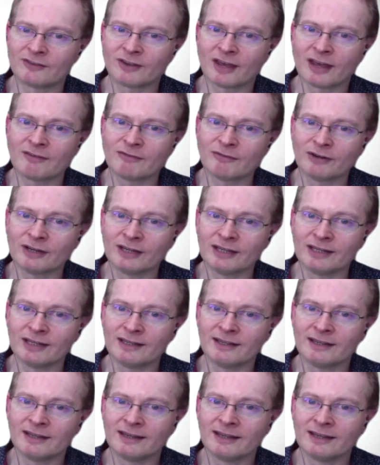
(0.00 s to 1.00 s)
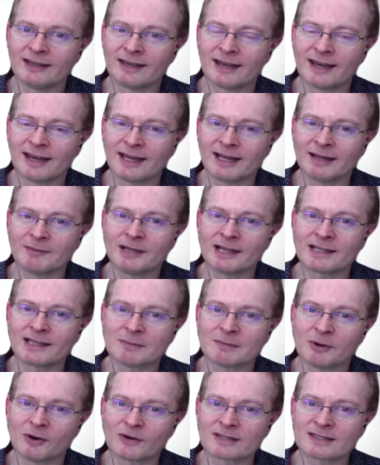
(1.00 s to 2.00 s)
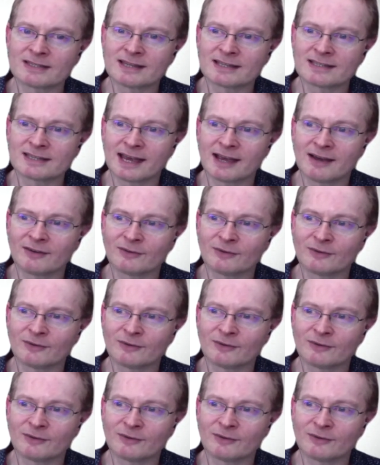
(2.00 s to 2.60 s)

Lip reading: to every letterbox in the town.